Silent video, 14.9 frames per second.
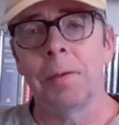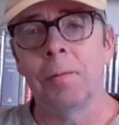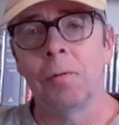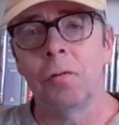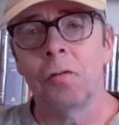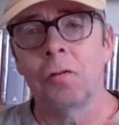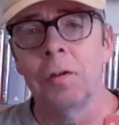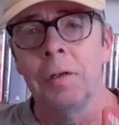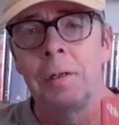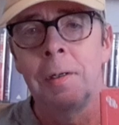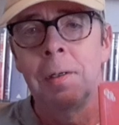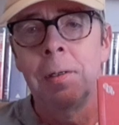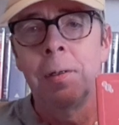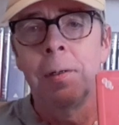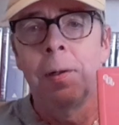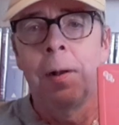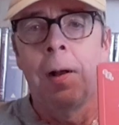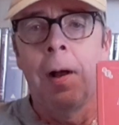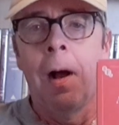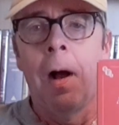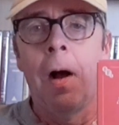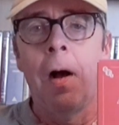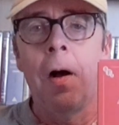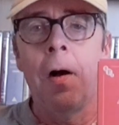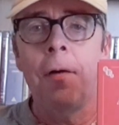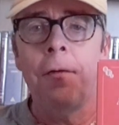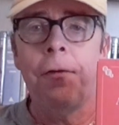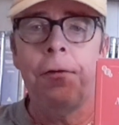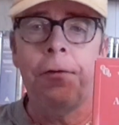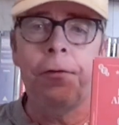me was
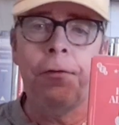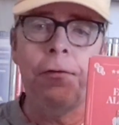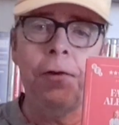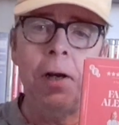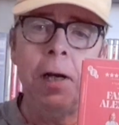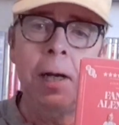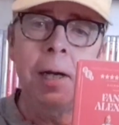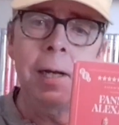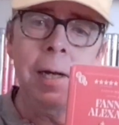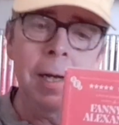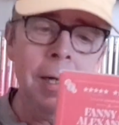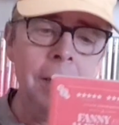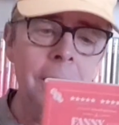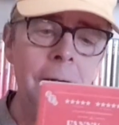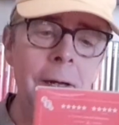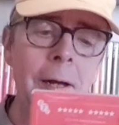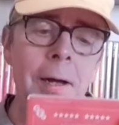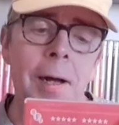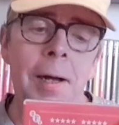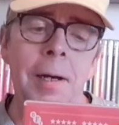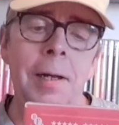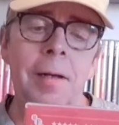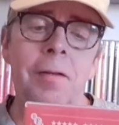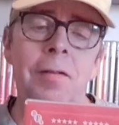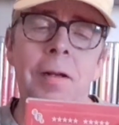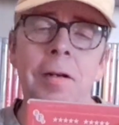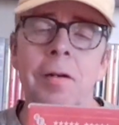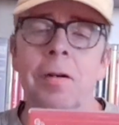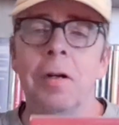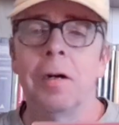Fanny and
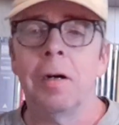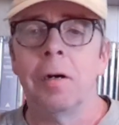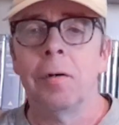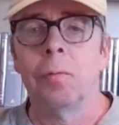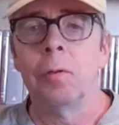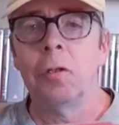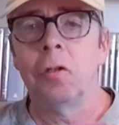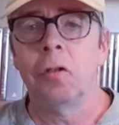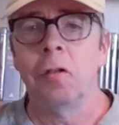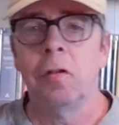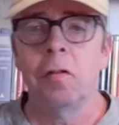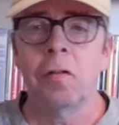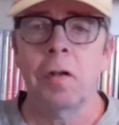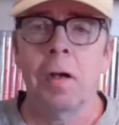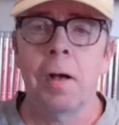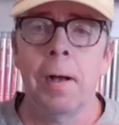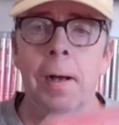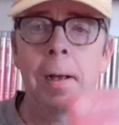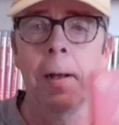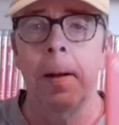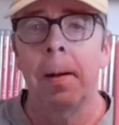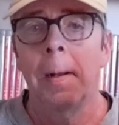Alexander, which is a